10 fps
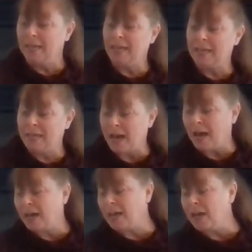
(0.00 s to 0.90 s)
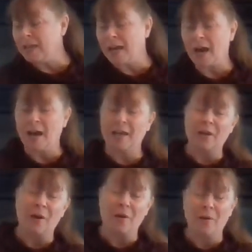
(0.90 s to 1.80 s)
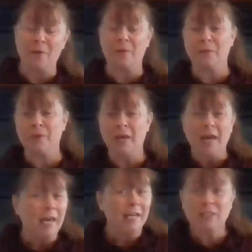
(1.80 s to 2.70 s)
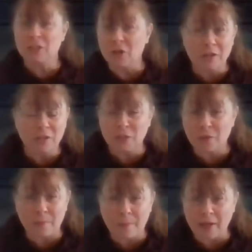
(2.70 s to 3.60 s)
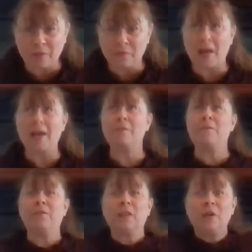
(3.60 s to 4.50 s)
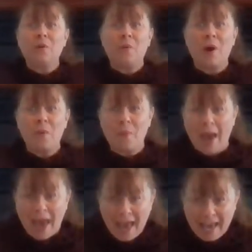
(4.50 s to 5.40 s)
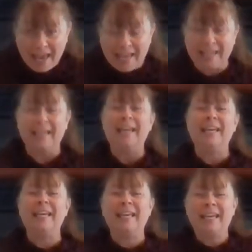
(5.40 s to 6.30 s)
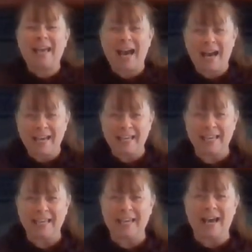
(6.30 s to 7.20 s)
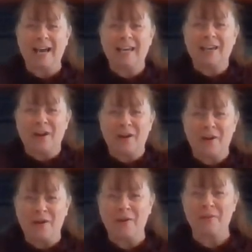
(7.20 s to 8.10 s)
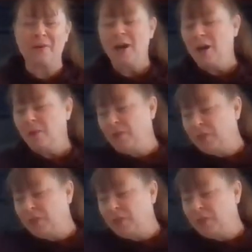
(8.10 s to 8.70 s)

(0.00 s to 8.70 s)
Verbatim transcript: E-I-E-I-O. He turned into a butterfly and flew away. E-I-E-I-O with